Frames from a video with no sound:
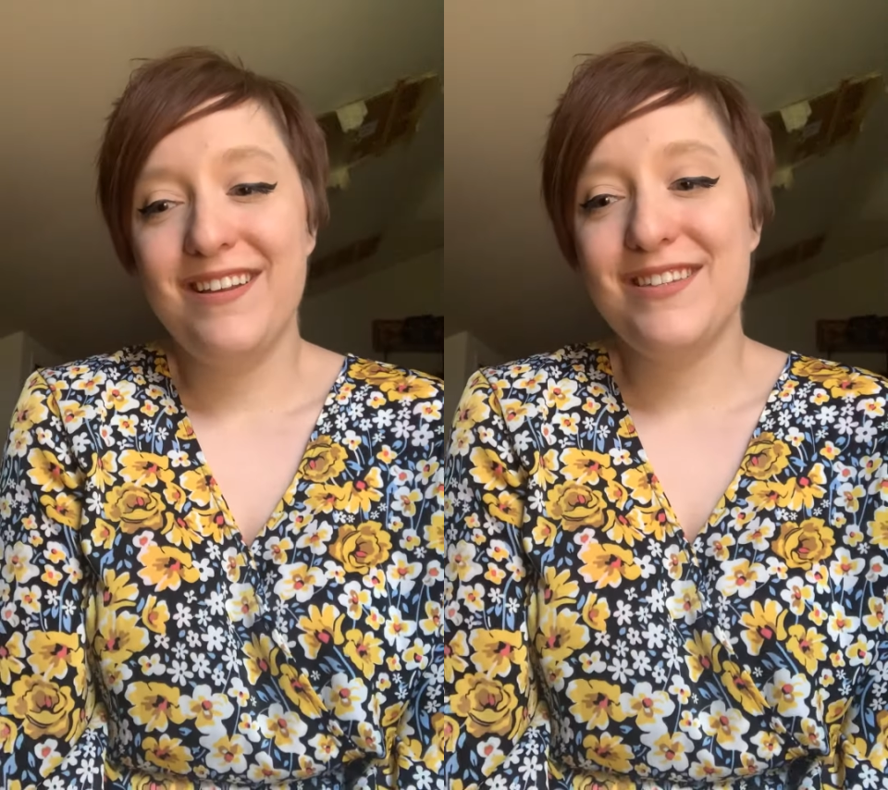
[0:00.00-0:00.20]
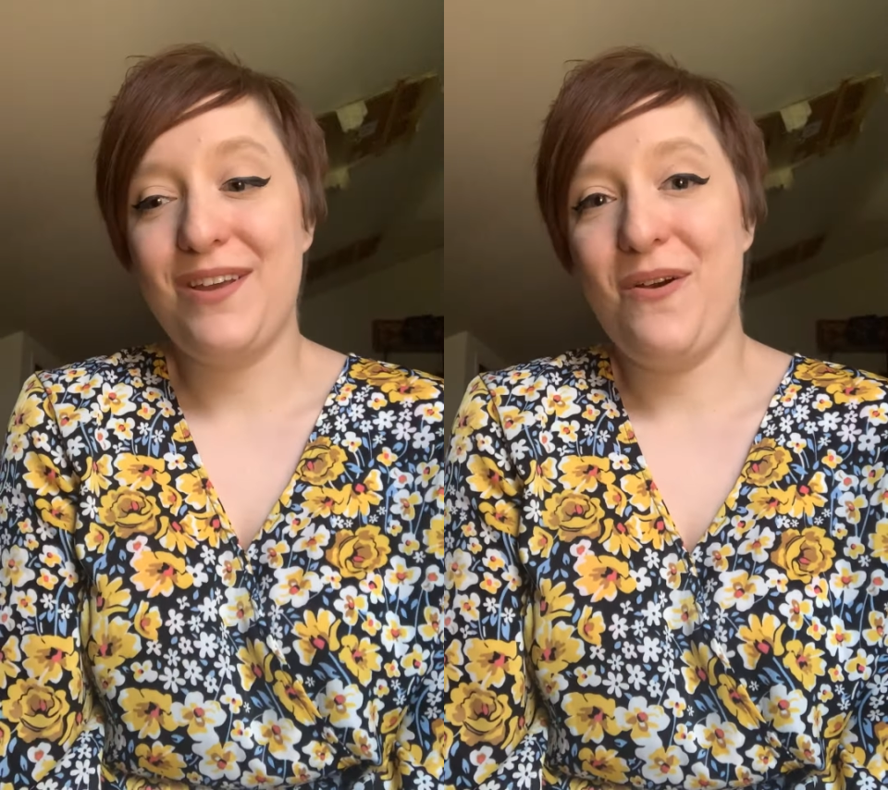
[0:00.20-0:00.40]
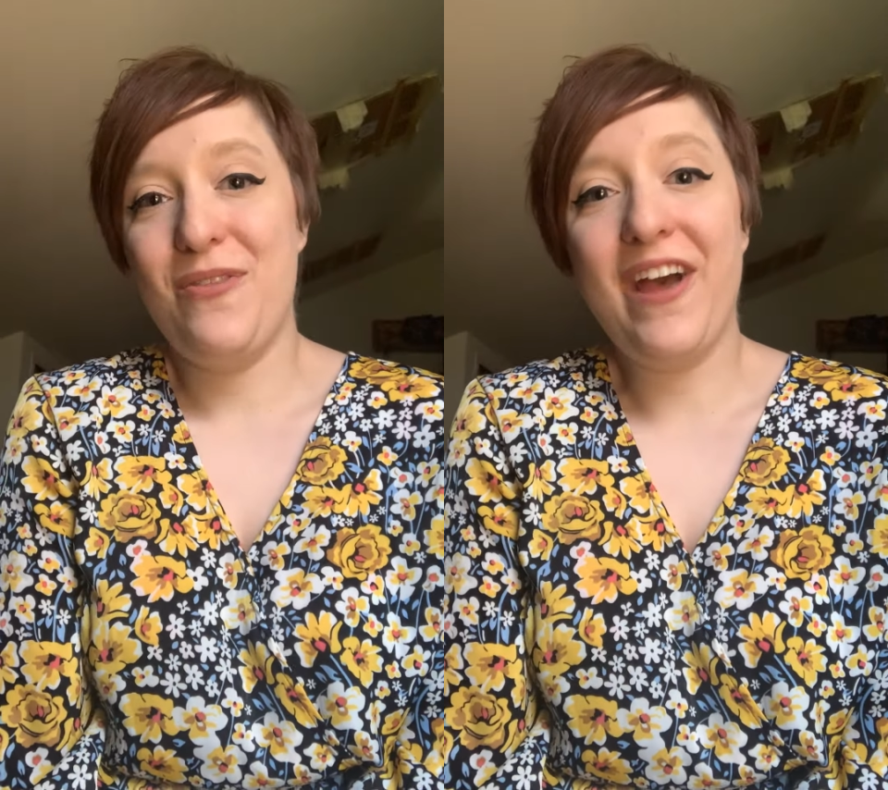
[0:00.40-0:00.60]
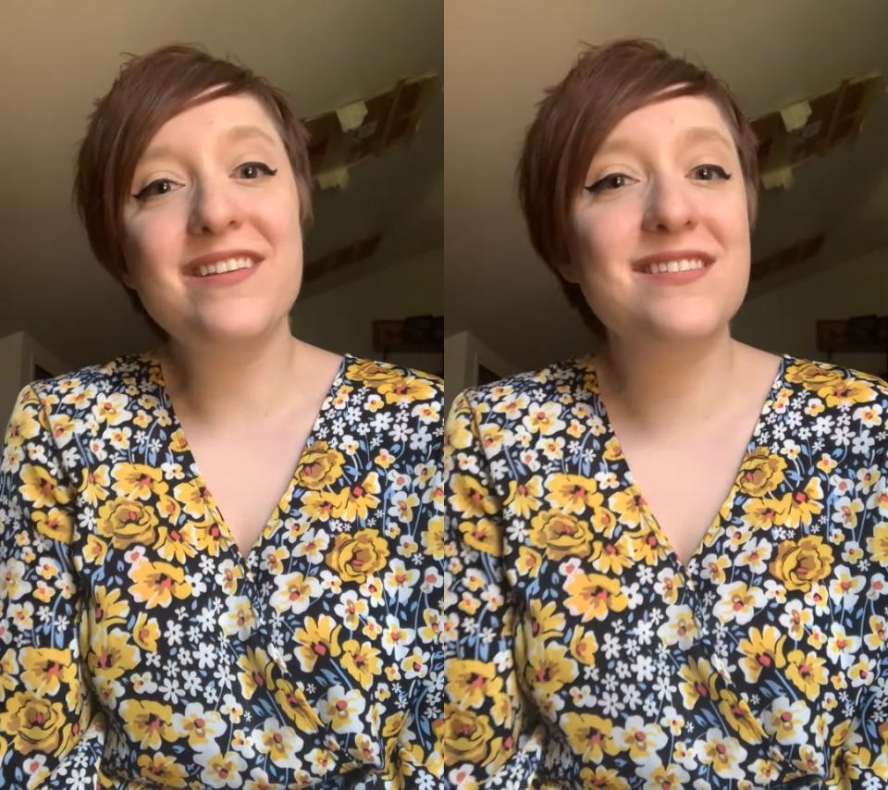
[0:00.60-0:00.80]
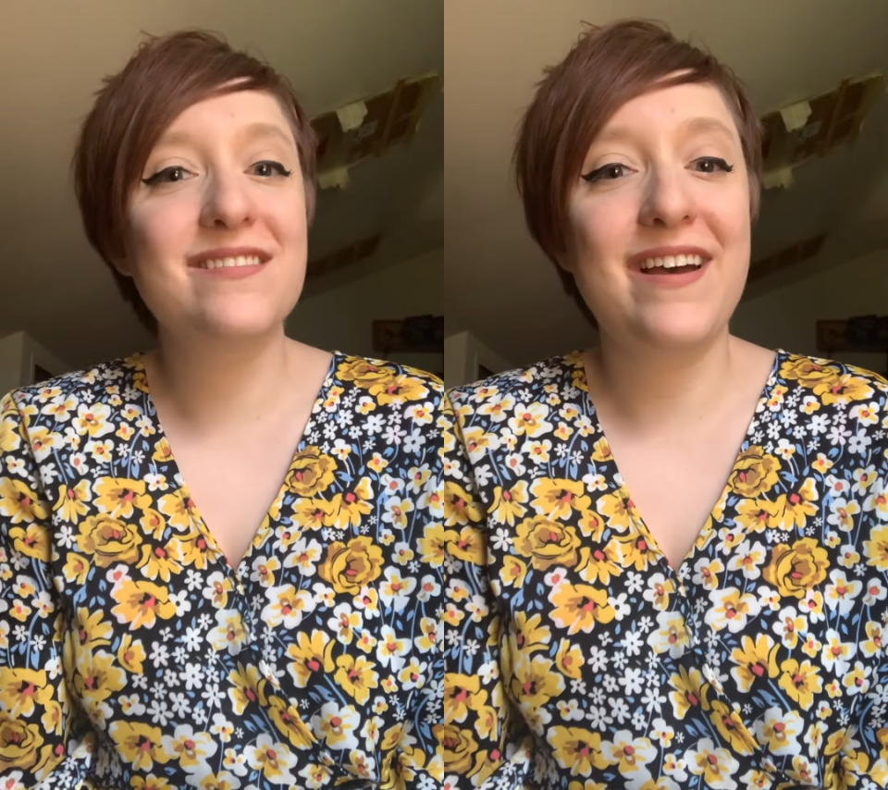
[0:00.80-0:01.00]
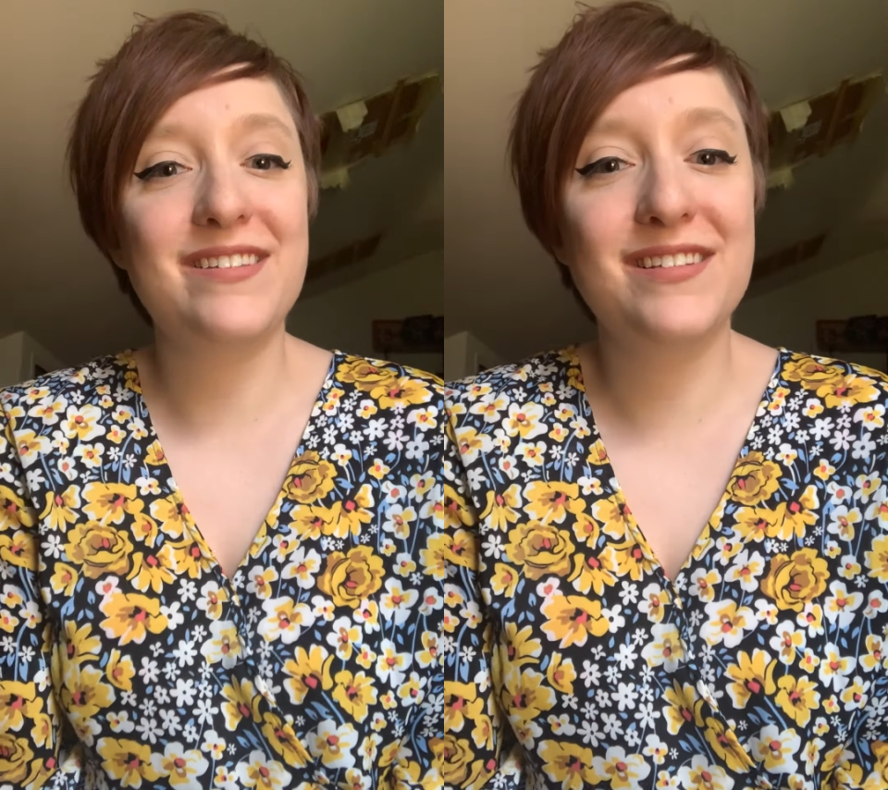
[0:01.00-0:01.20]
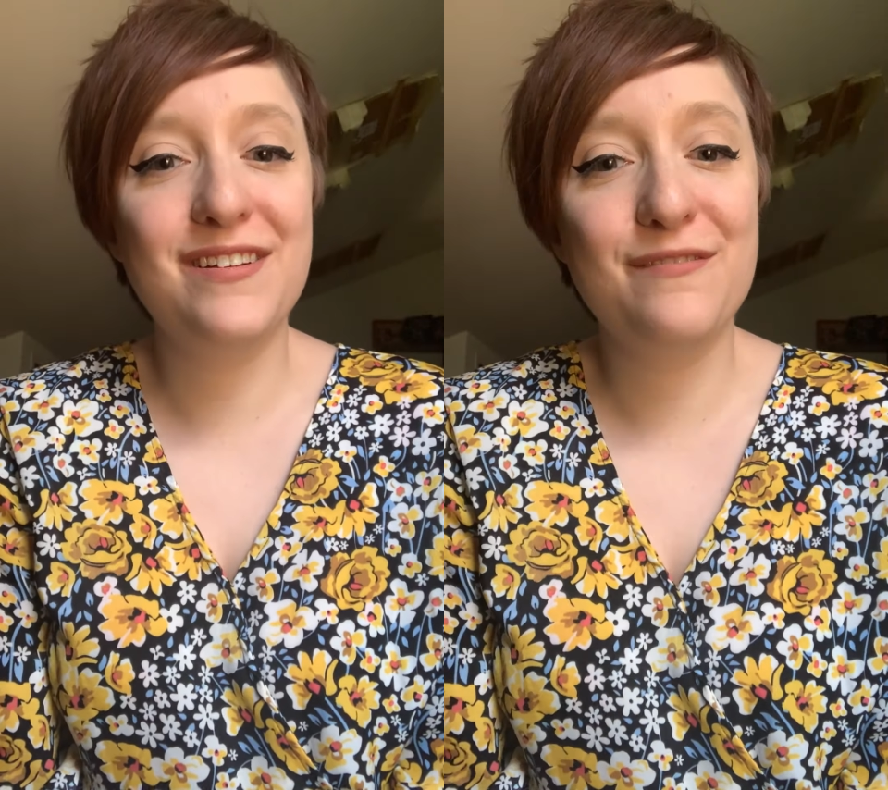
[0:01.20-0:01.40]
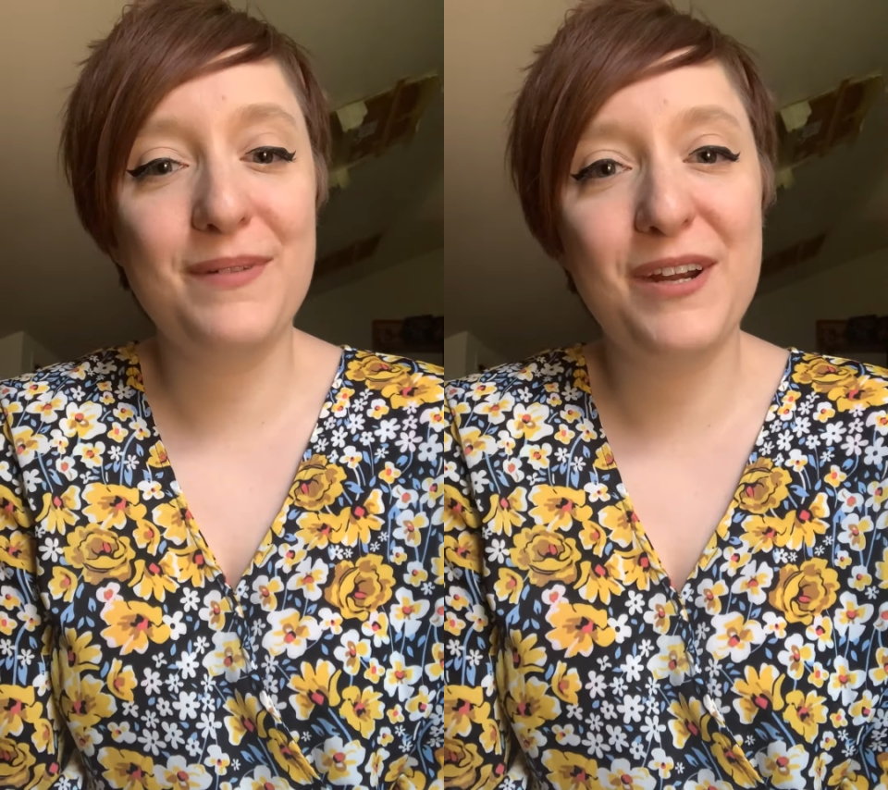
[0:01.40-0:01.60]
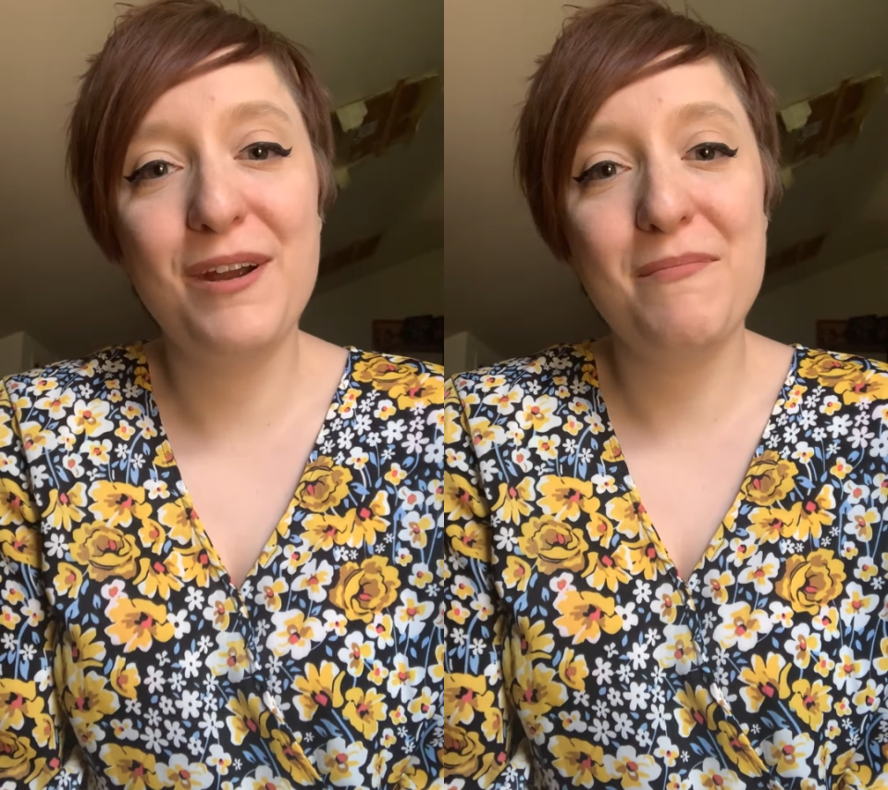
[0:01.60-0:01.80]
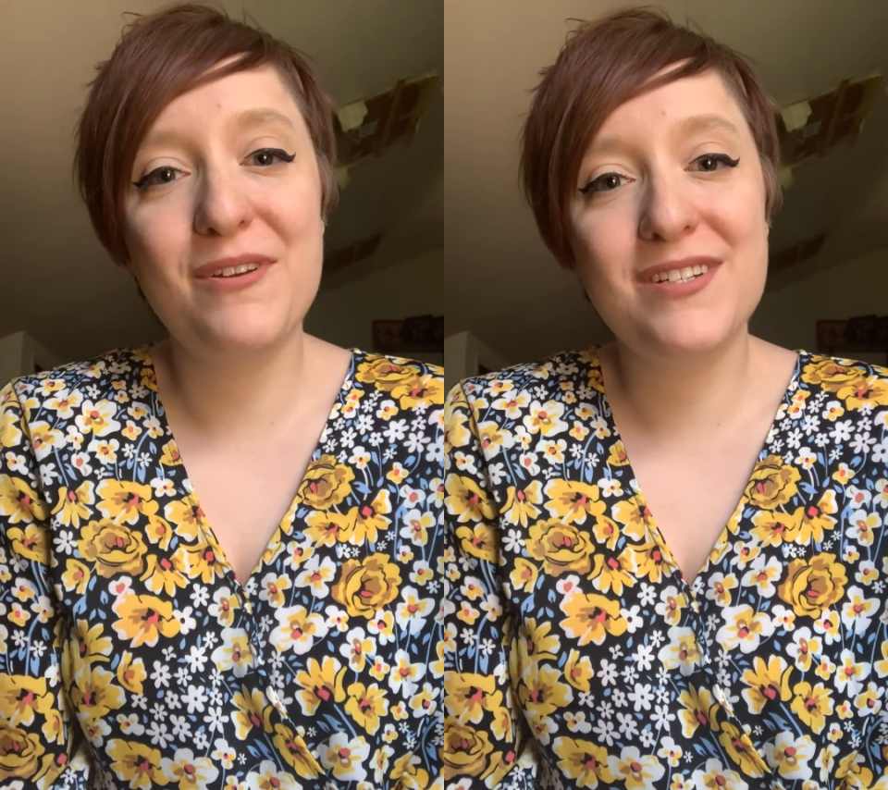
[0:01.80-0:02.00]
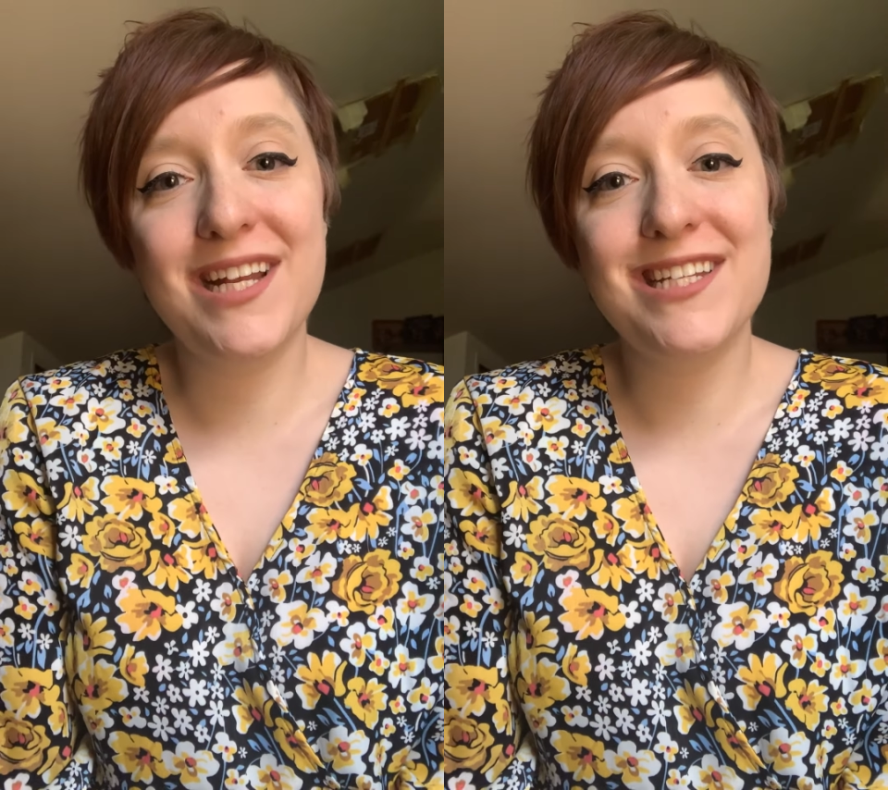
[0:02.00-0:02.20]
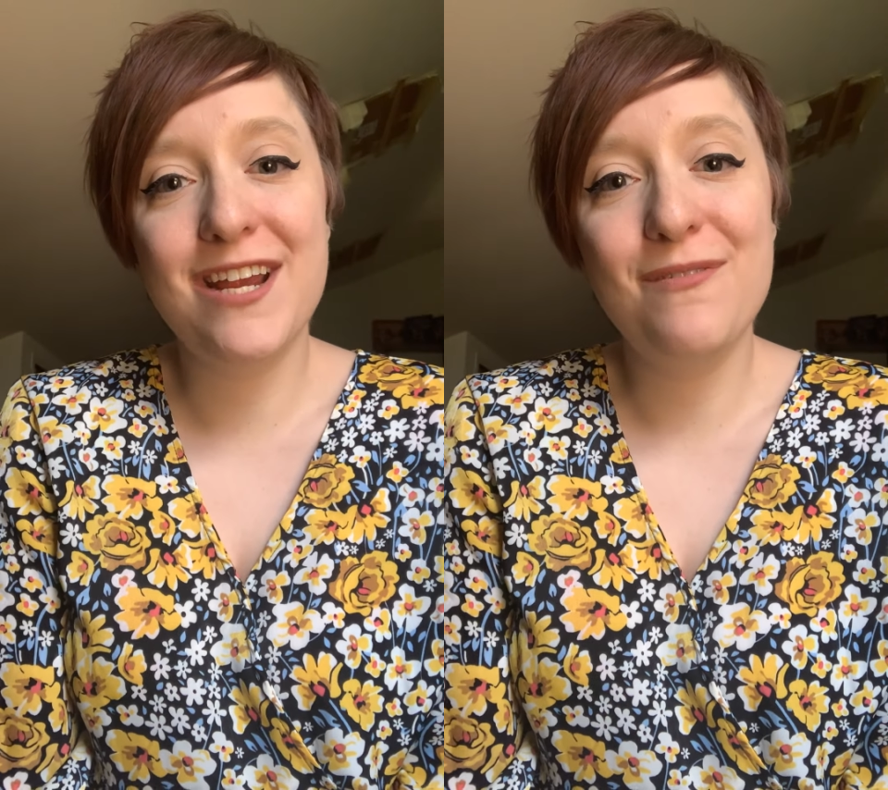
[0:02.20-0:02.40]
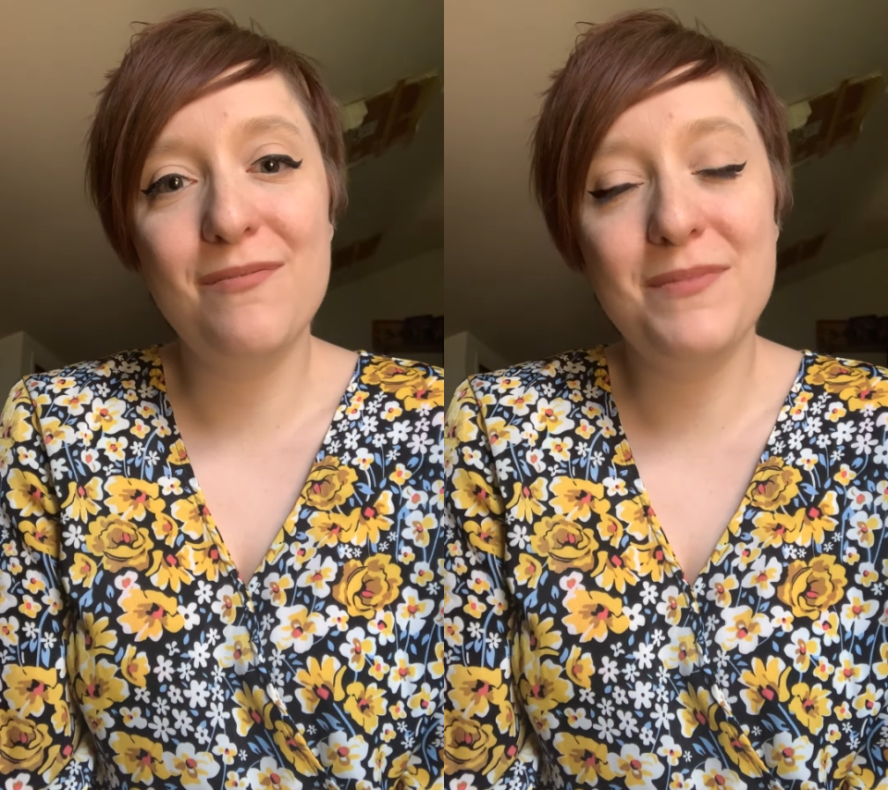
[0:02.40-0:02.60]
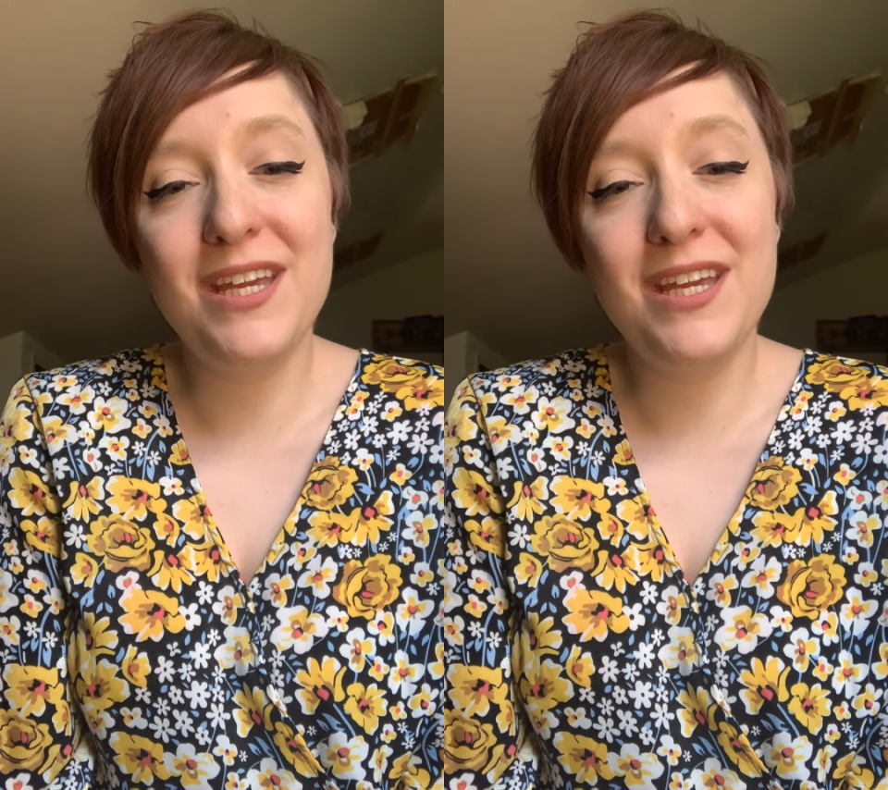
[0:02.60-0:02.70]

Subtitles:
So that's the lesson of my grandmother's I take with me.